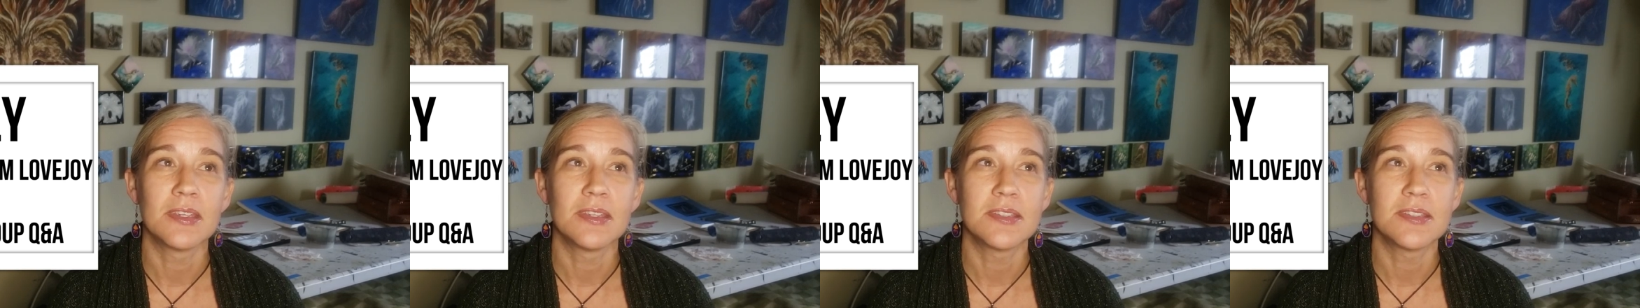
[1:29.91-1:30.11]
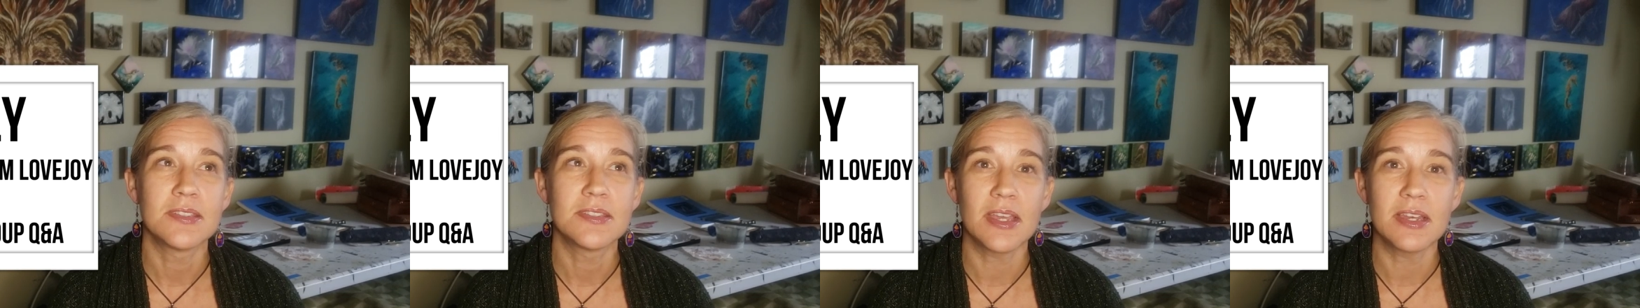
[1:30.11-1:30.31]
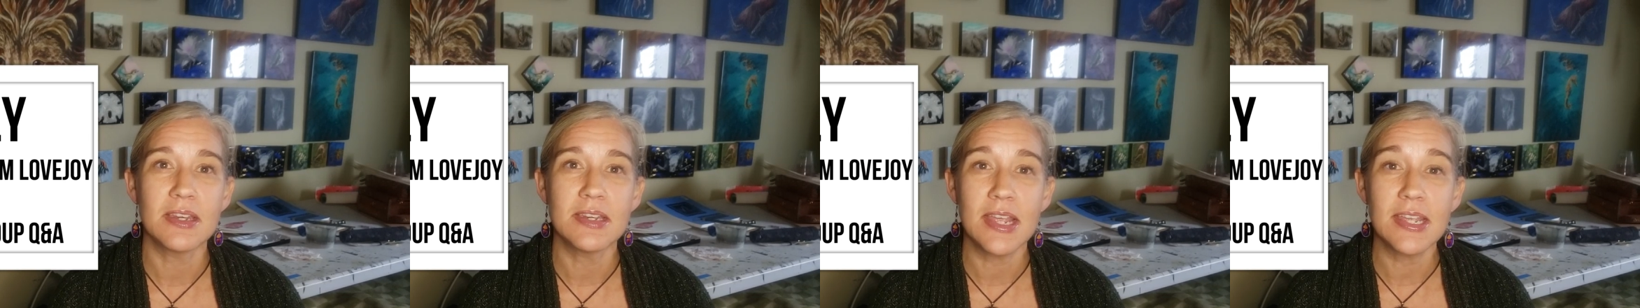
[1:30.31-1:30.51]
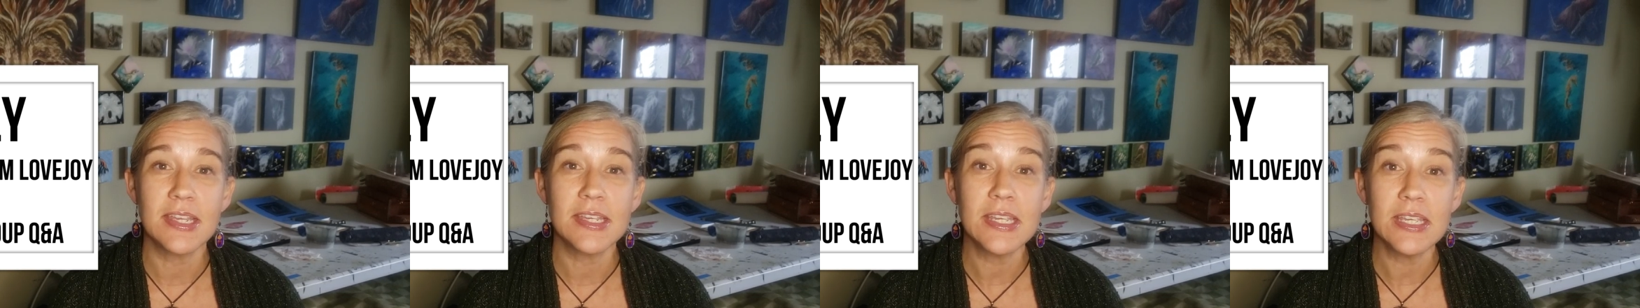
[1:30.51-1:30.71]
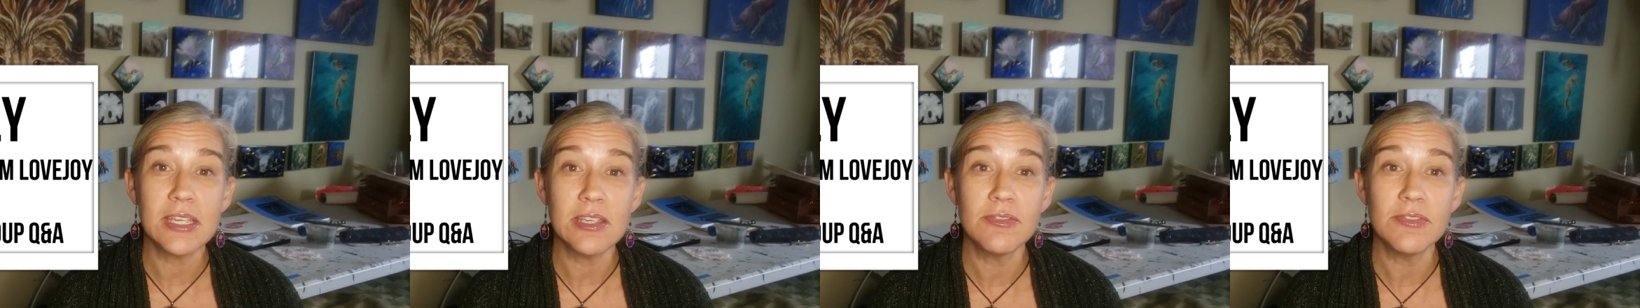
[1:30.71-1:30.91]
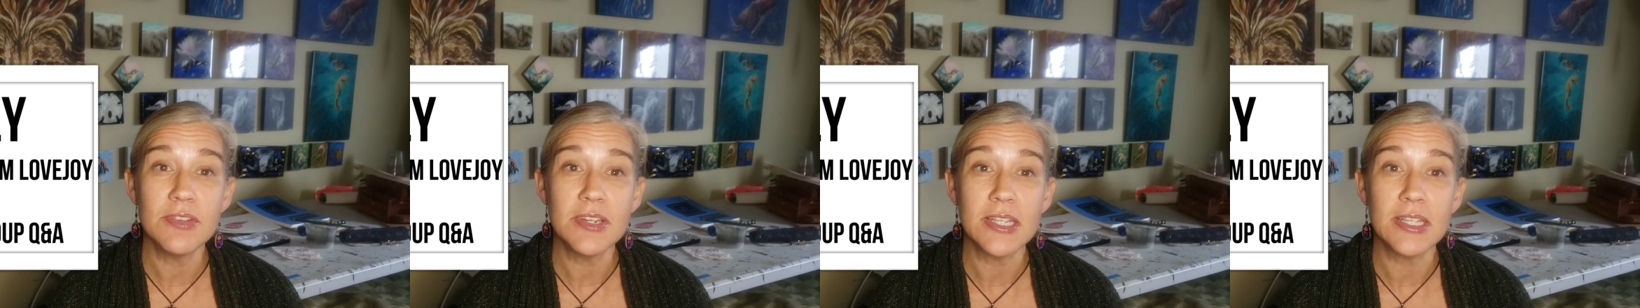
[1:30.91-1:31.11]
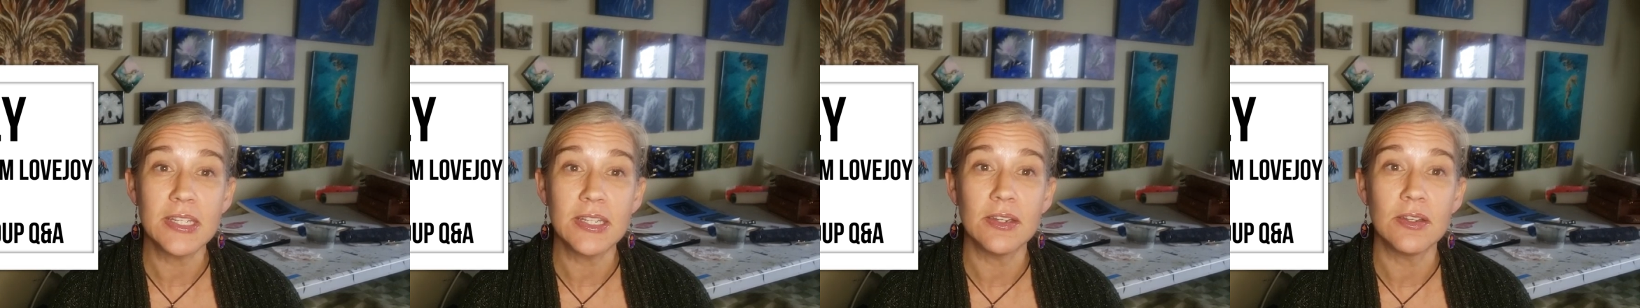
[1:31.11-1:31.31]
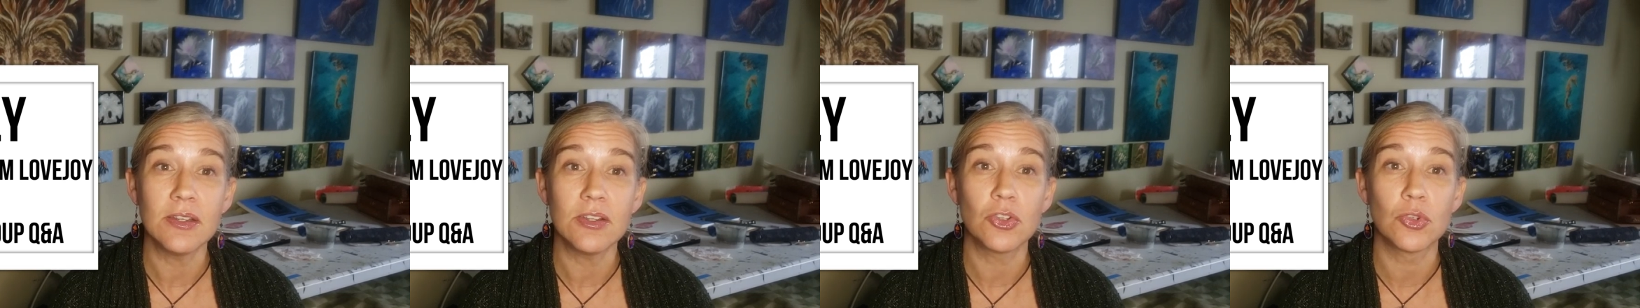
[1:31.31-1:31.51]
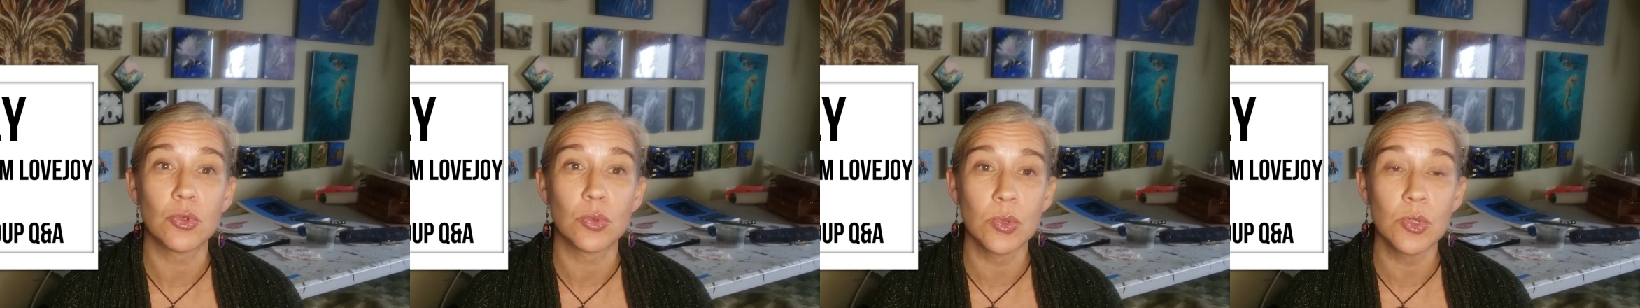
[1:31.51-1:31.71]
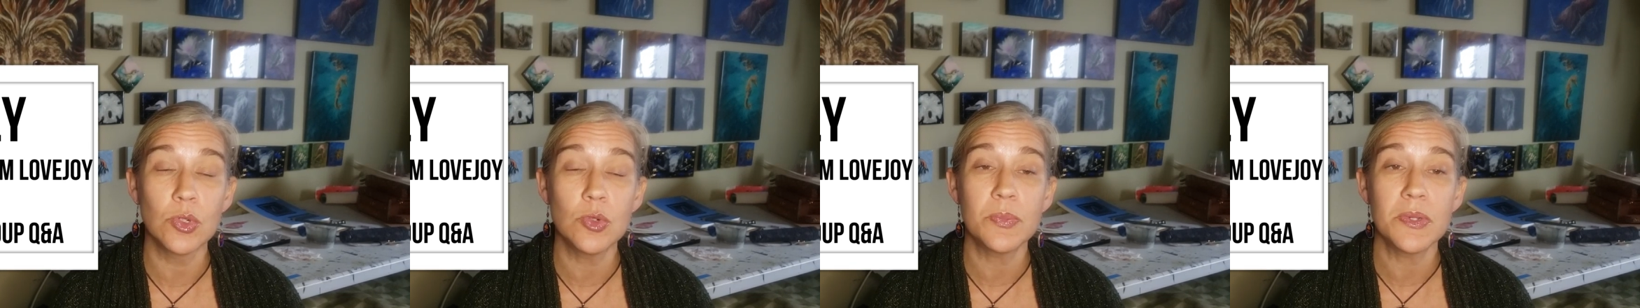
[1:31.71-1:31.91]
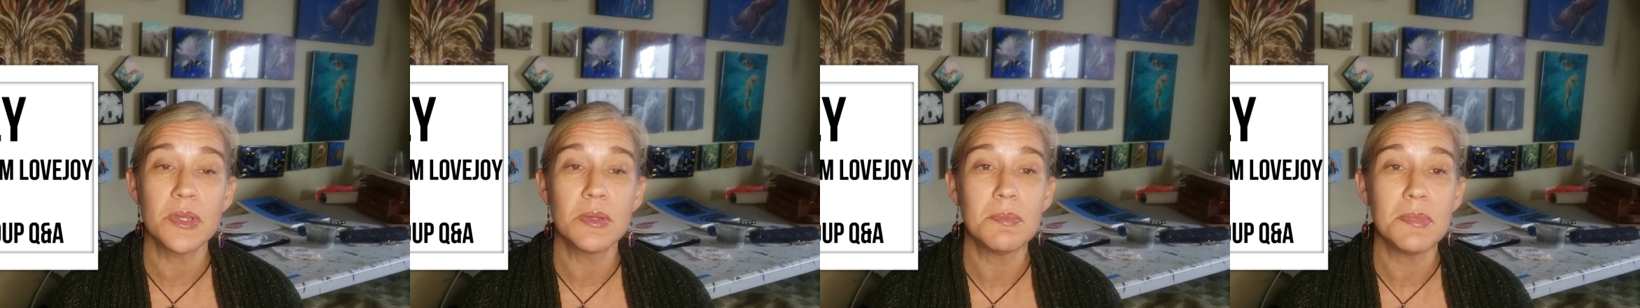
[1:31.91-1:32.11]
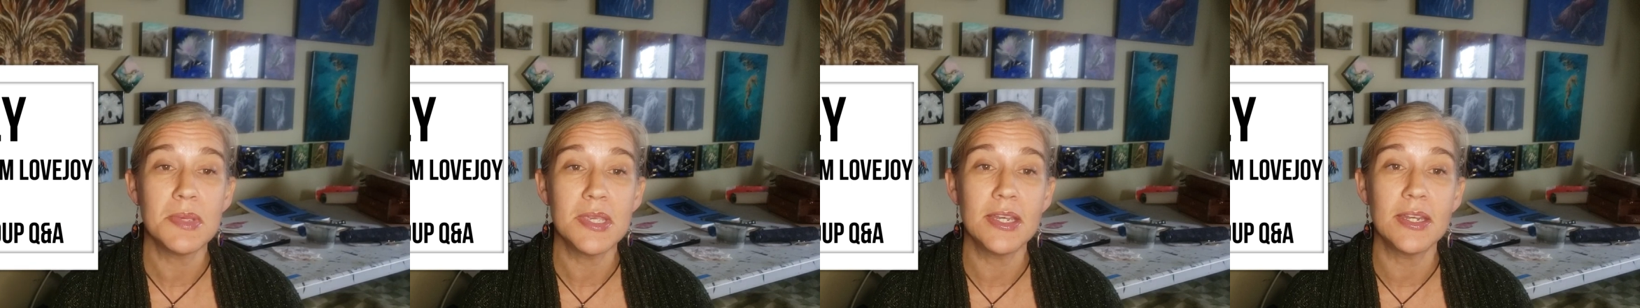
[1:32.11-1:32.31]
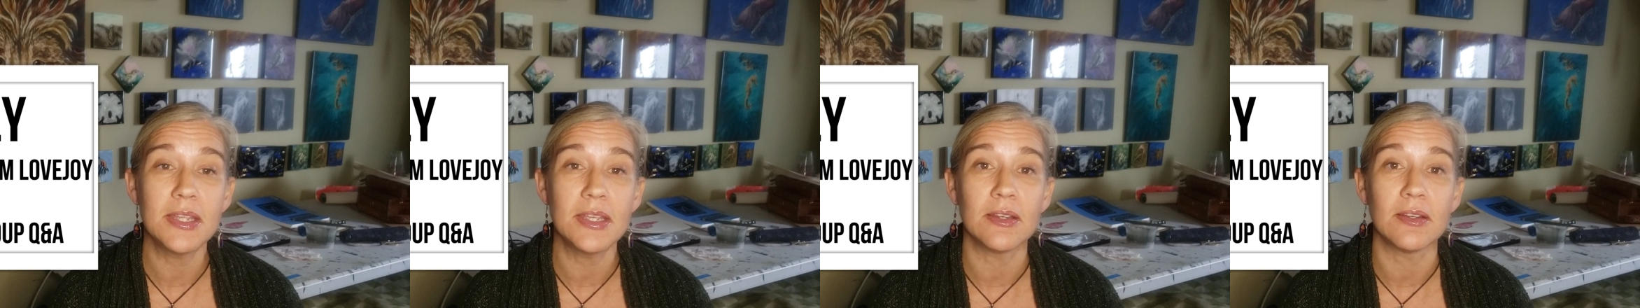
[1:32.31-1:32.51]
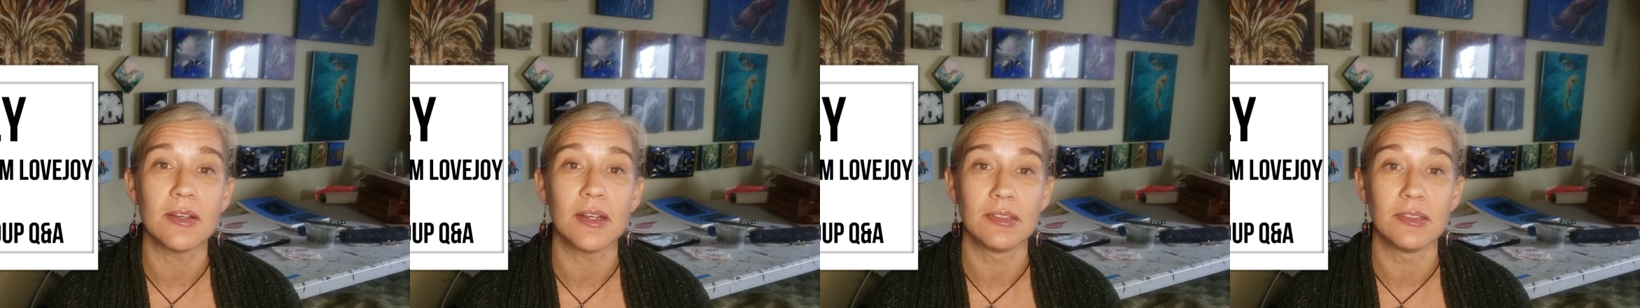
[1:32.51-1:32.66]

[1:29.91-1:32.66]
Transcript: Sunday evening group meeting,